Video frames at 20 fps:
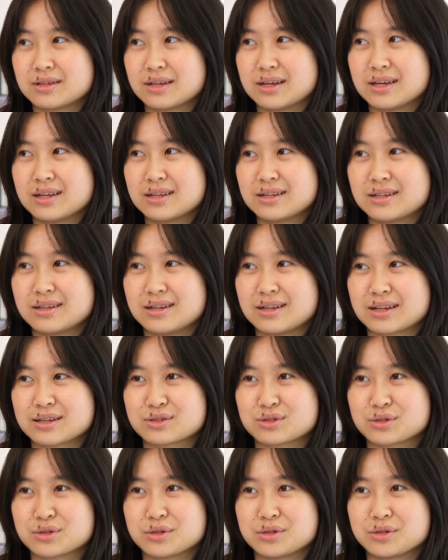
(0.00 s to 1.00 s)
in
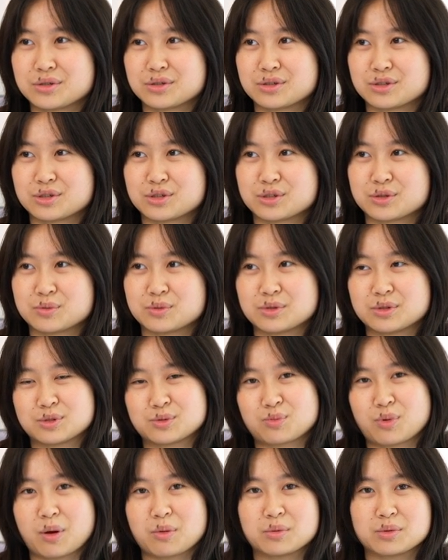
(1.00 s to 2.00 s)
electrical, there is
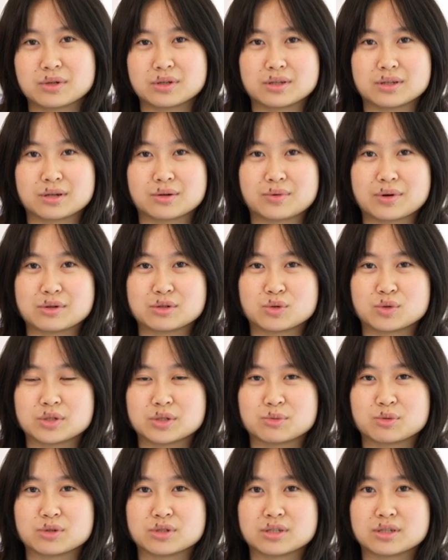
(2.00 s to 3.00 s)
probably like around
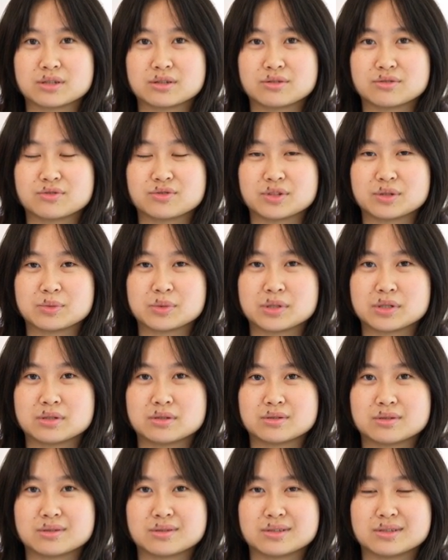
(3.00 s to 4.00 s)
20%
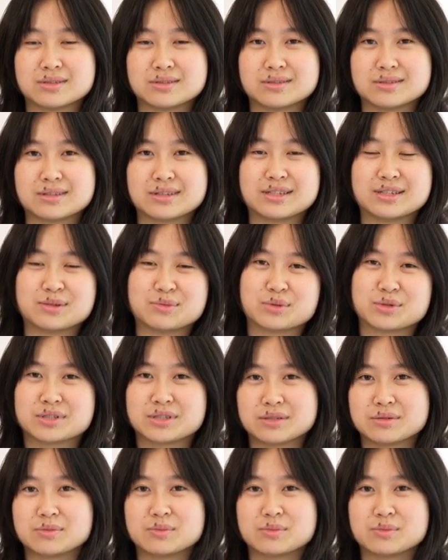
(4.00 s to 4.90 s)
female and 80%